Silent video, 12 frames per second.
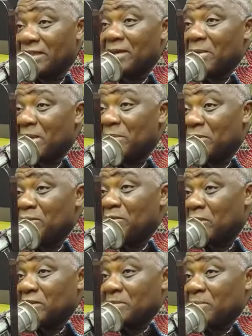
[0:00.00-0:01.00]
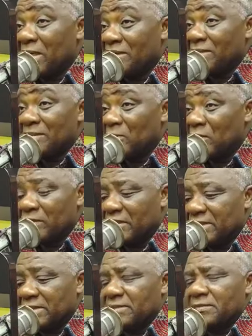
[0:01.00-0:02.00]
the ababe through multi-party
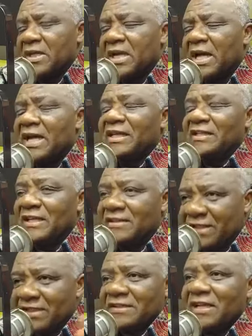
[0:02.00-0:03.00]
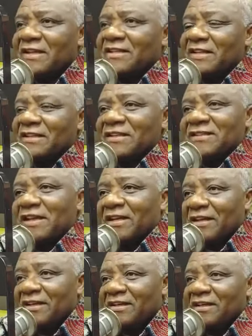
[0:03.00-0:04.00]
democracy. The essential thing is
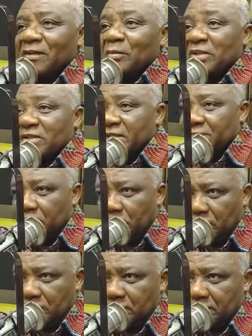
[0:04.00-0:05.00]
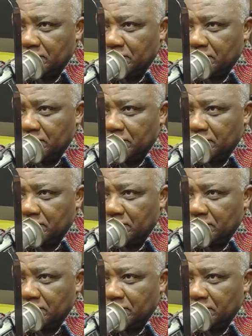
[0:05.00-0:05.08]
you be stay focused.